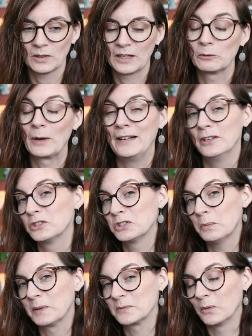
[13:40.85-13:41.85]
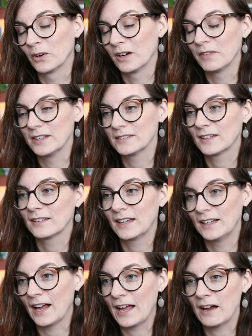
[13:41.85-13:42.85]
like read so much more of this
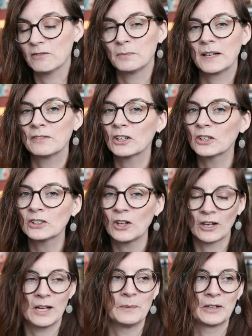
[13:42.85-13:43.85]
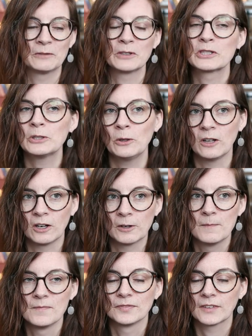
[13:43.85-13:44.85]
than I have, but I've heard her talking about it for so
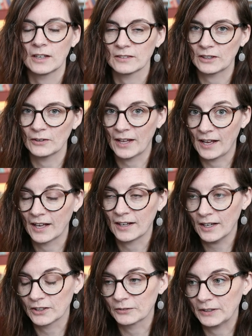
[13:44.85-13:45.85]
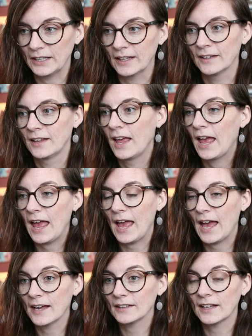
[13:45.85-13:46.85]
long. I was like, okay, I gotta read it.
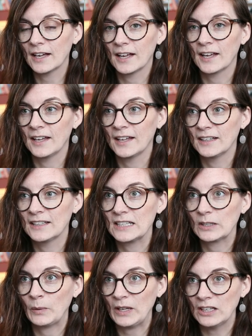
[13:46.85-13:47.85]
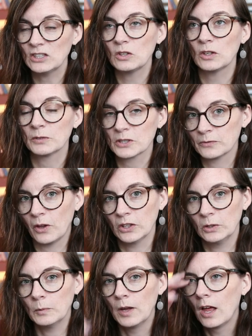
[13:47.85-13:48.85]
And I went into the first
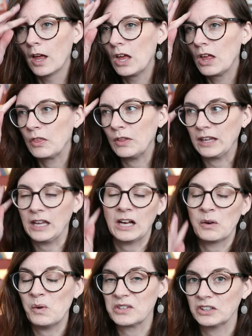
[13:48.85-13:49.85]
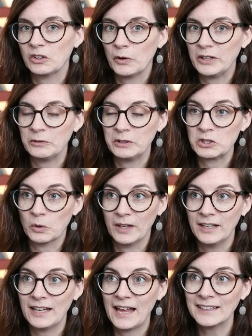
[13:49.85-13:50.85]
volume thinking I wasn't going to enjoy
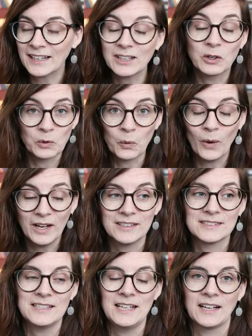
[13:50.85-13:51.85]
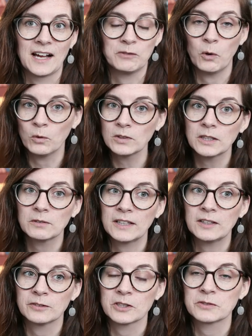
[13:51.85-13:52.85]
it, and I quite did. I've only
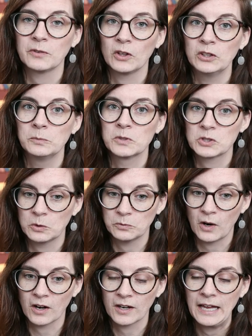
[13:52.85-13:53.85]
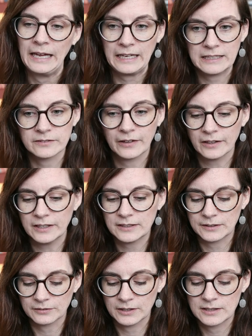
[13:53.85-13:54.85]
read the first volume so far. It's very
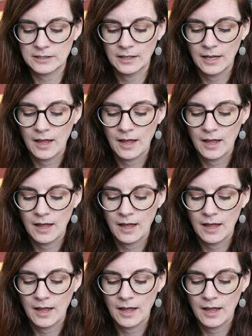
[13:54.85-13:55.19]
different